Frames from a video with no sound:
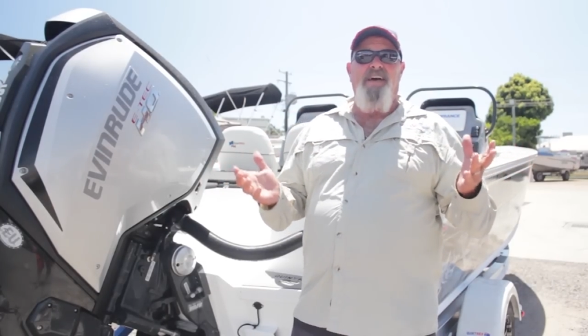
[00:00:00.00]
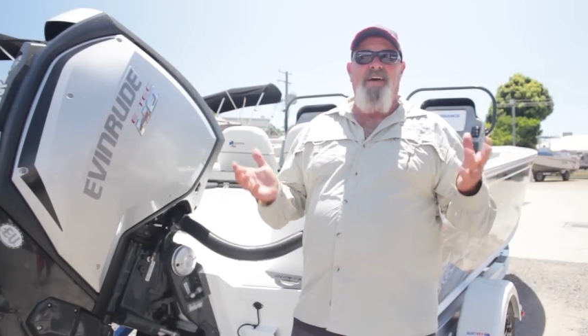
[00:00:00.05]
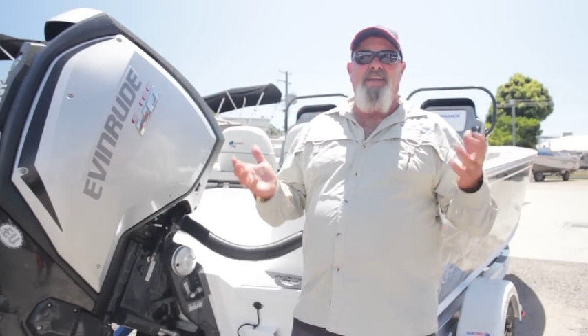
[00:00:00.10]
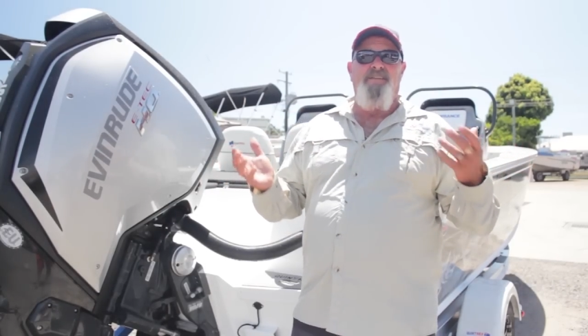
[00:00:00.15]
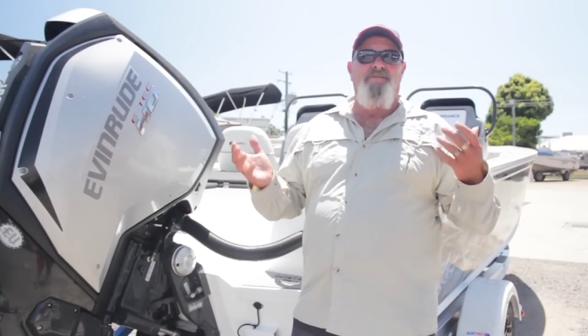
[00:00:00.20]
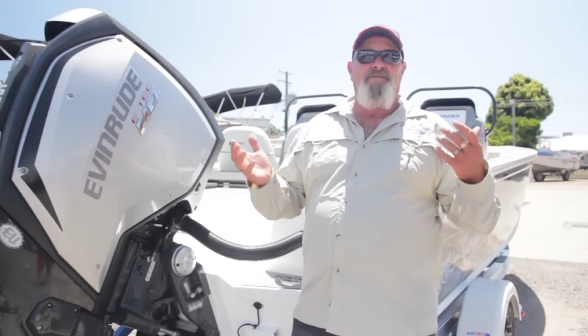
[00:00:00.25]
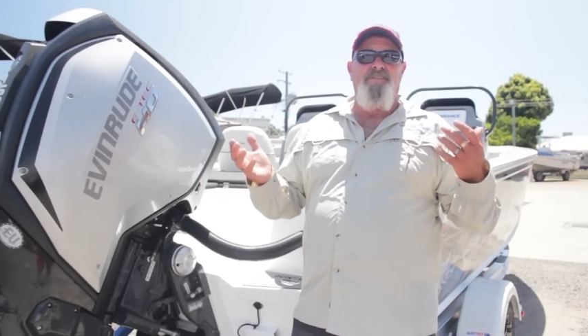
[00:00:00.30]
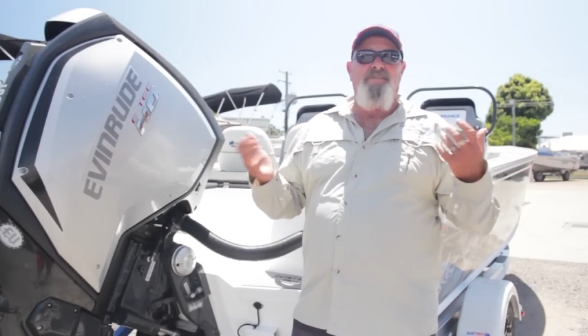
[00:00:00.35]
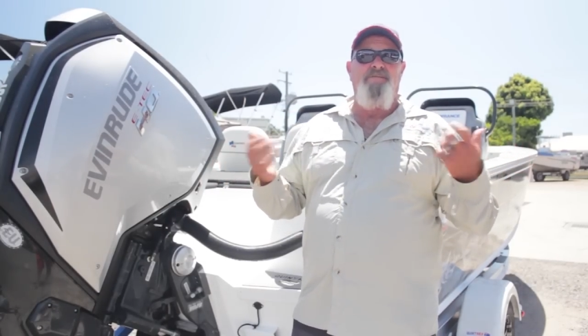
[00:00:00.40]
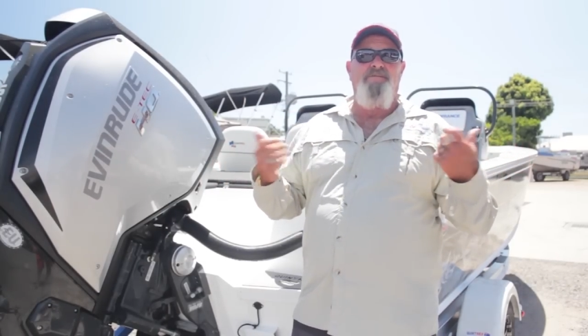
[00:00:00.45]
and
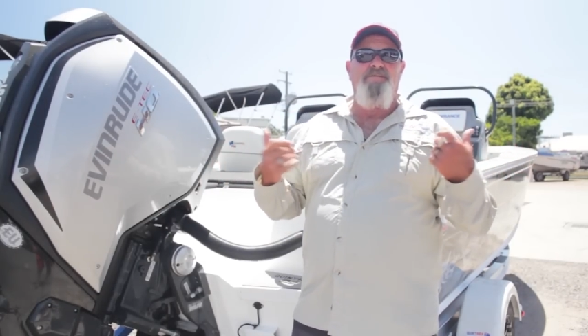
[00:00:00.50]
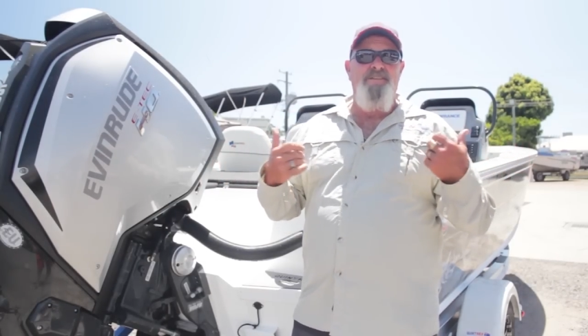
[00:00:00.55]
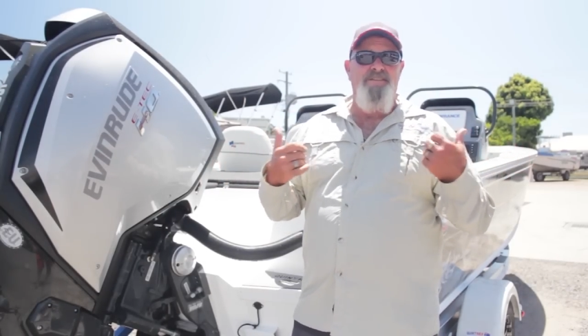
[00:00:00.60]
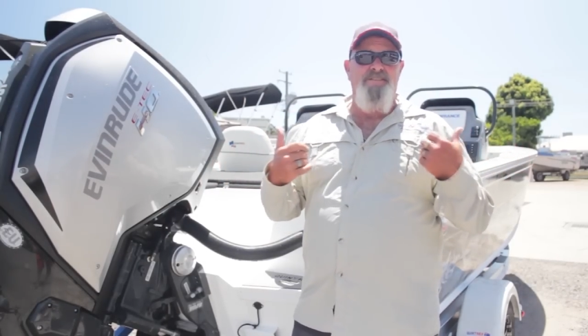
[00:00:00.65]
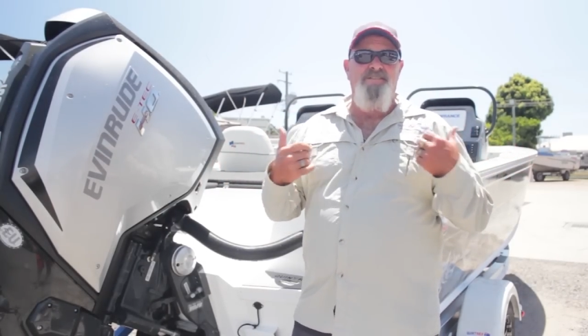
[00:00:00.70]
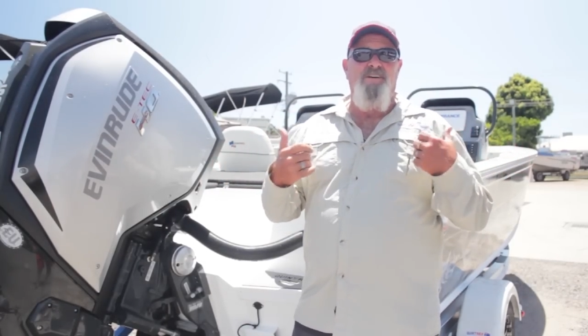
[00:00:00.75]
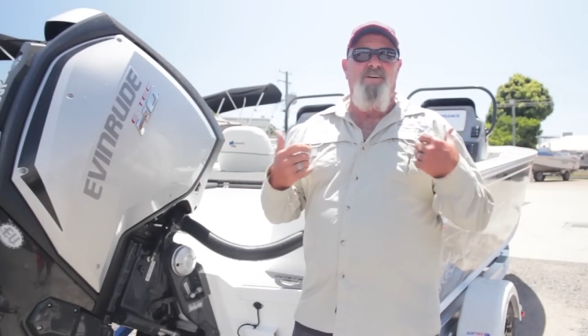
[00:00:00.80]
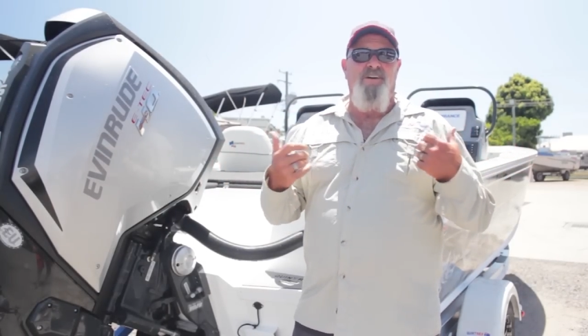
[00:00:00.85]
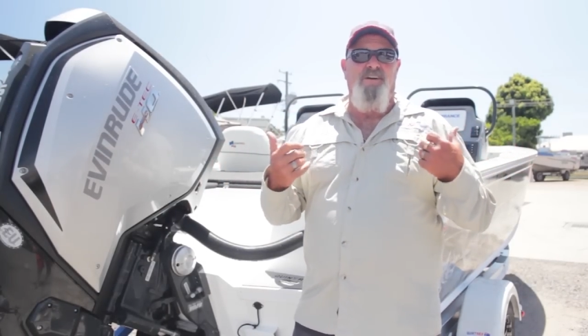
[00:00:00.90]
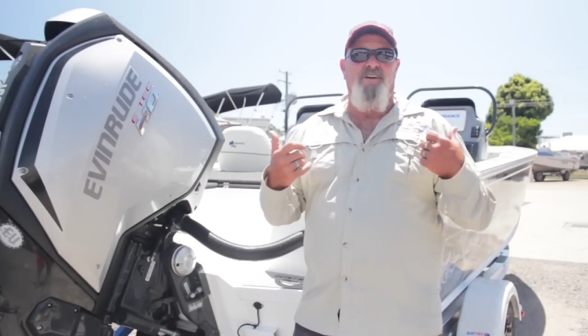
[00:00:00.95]
if you
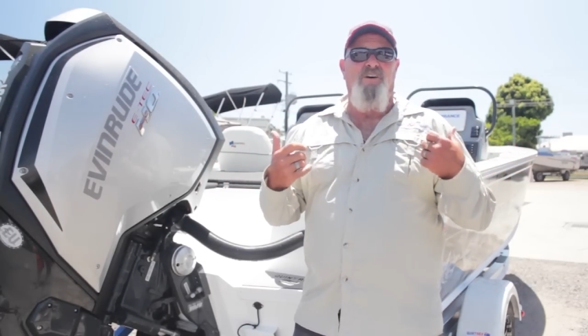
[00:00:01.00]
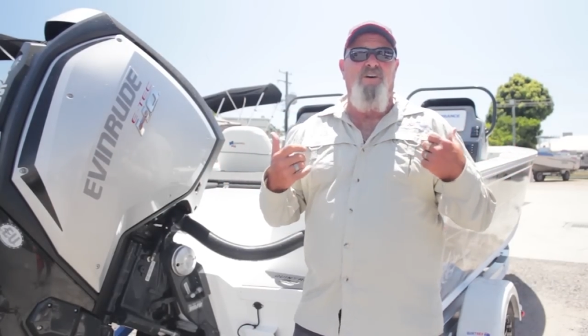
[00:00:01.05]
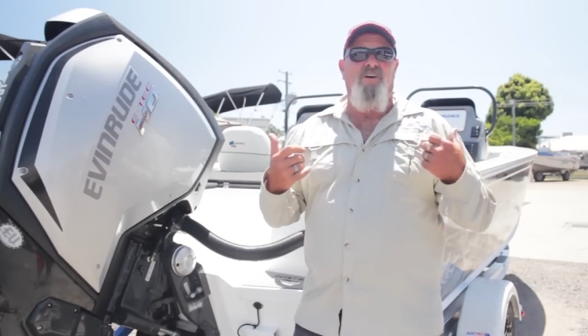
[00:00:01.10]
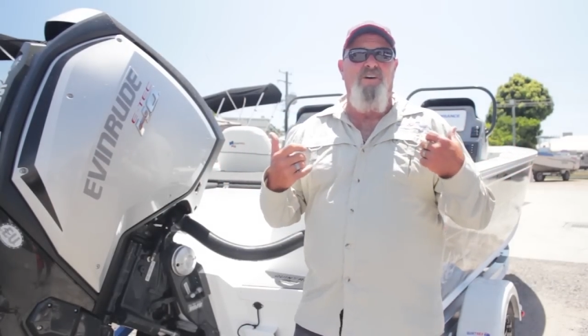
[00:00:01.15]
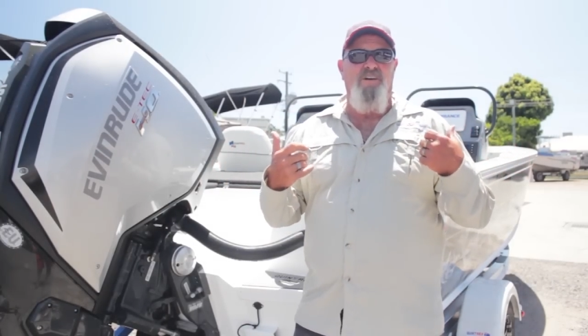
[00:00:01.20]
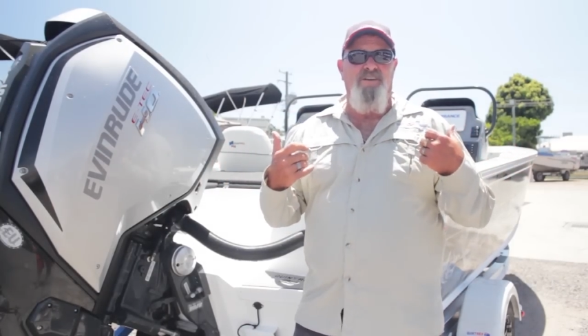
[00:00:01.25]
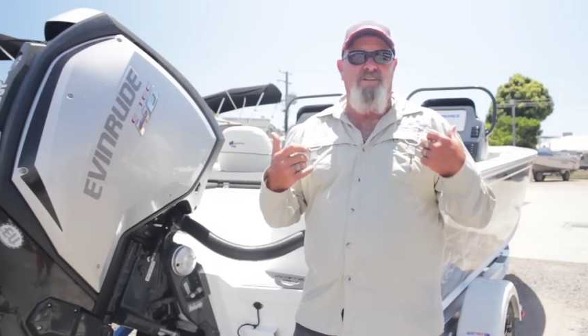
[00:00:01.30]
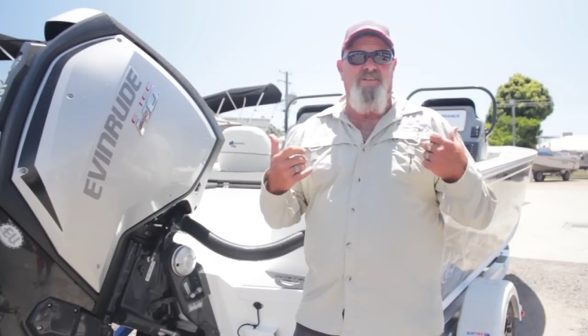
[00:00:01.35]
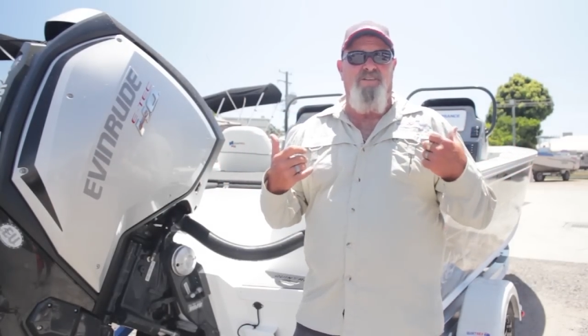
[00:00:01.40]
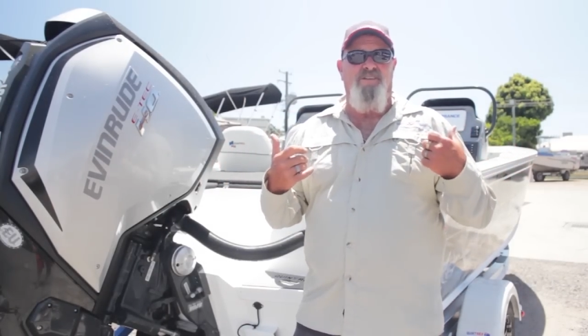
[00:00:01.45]
fish like
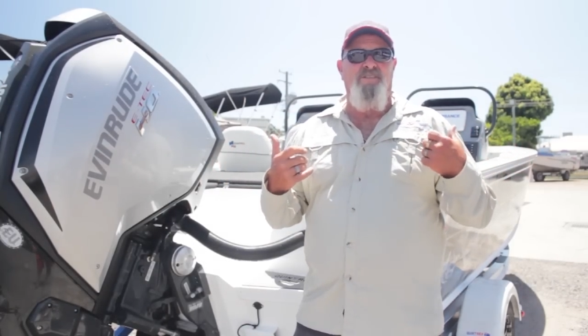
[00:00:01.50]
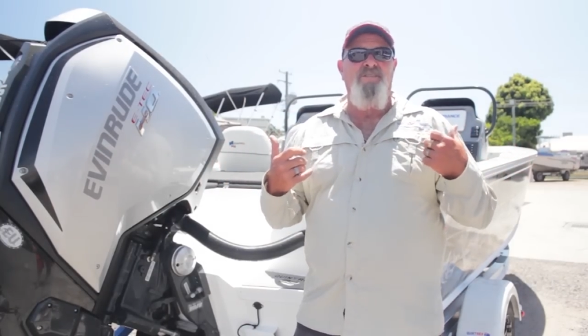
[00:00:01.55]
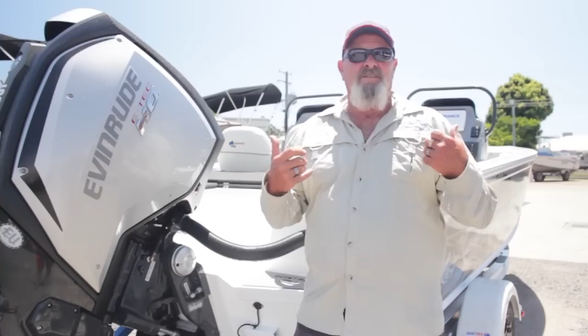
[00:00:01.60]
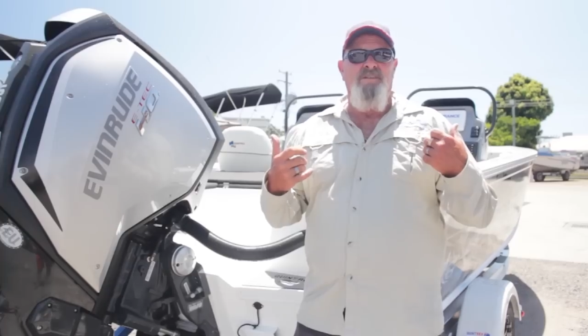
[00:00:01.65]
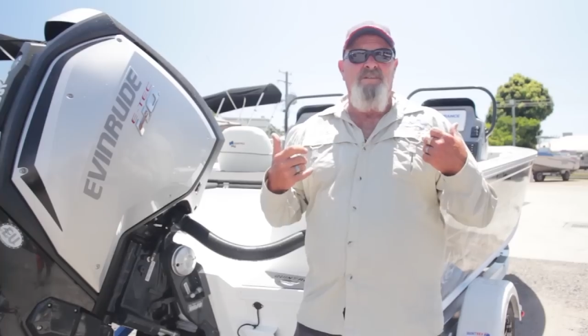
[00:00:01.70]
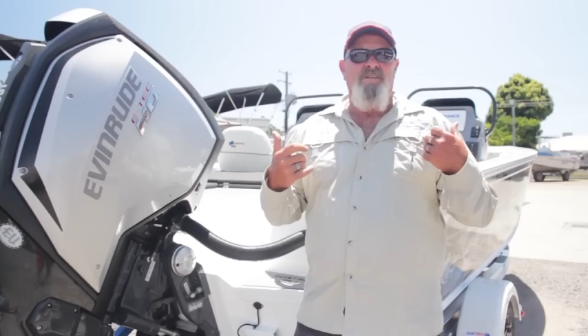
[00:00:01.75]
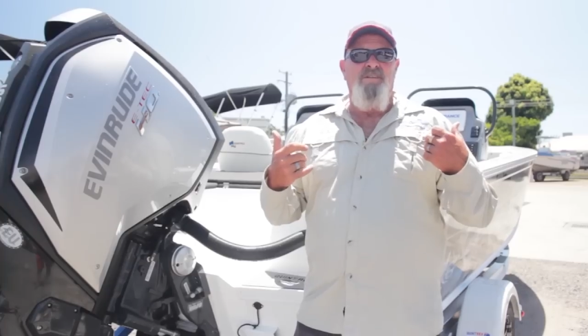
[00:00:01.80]
I do,